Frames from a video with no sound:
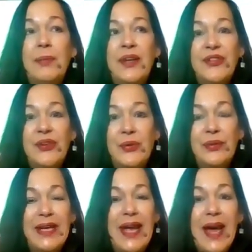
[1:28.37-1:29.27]
Plus, it
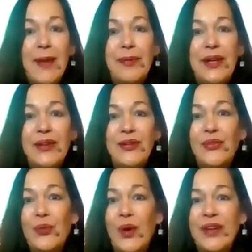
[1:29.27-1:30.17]
only
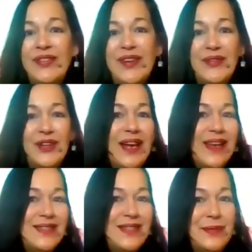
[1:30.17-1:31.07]
happens once every
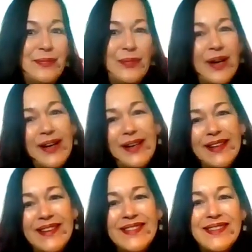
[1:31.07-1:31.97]
18
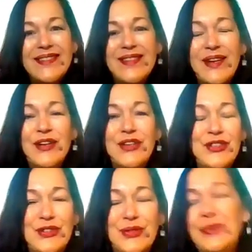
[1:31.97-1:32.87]
months
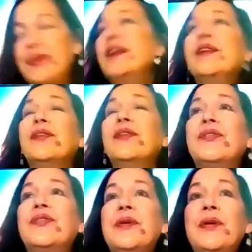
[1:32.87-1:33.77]
to 2
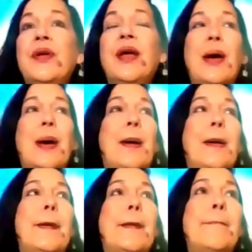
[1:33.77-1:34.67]
years.
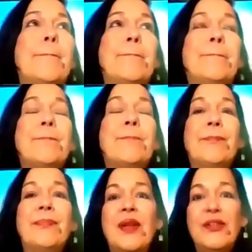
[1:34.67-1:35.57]

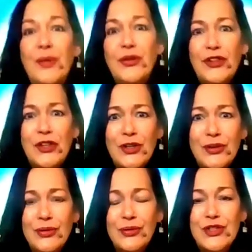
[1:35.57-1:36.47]
So it's
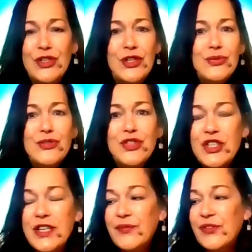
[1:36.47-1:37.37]
huge, huge
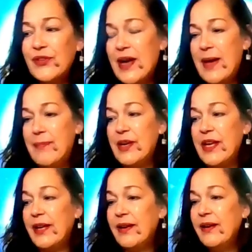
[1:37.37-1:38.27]
shifts are
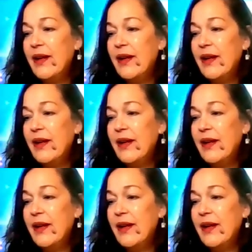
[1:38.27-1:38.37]
happening.